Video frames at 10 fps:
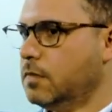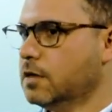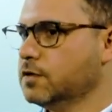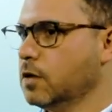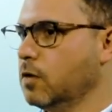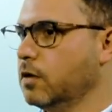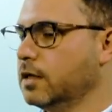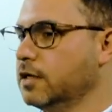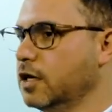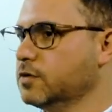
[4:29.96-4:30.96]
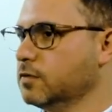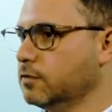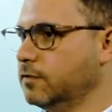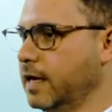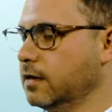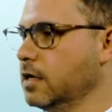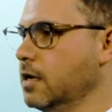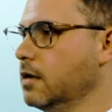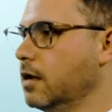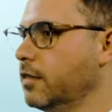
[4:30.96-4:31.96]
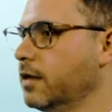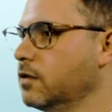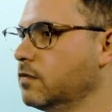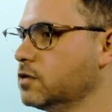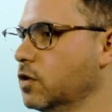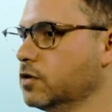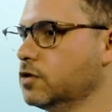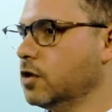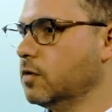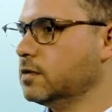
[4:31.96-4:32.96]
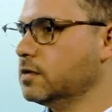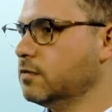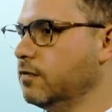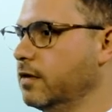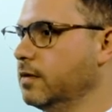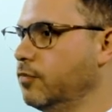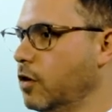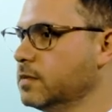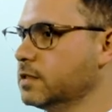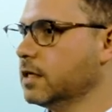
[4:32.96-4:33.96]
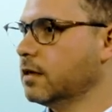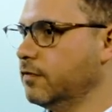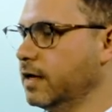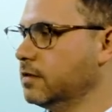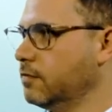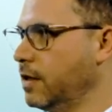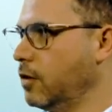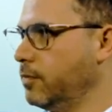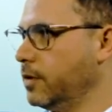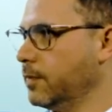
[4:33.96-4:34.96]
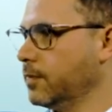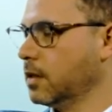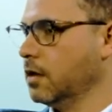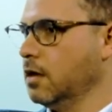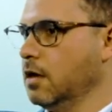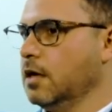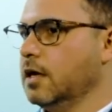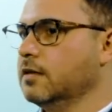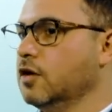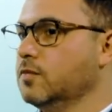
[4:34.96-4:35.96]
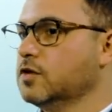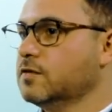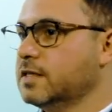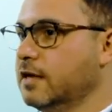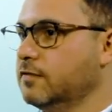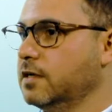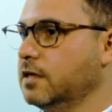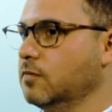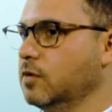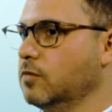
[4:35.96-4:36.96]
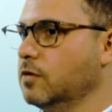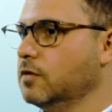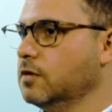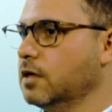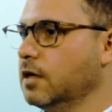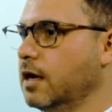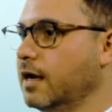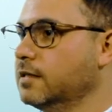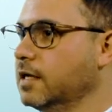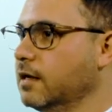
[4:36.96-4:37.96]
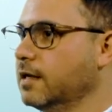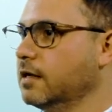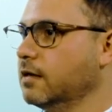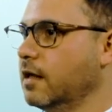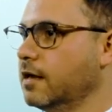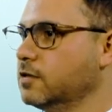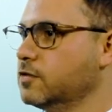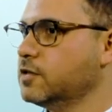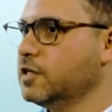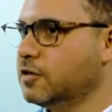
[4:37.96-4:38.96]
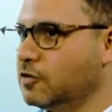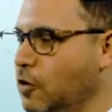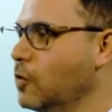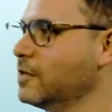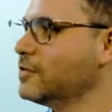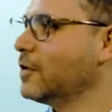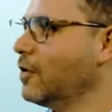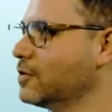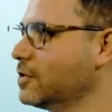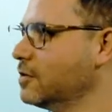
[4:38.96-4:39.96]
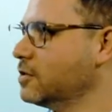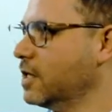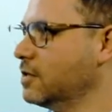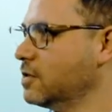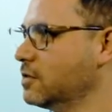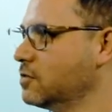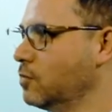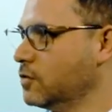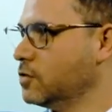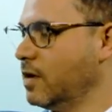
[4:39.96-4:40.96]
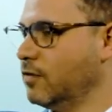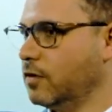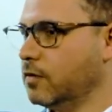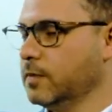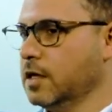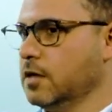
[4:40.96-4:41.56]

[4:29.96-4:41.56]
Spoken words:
So in terms of effect, I think the results show it is a very promising, effective therapy. In terms of safety, we would ideally like to see no histological changes whatsoever.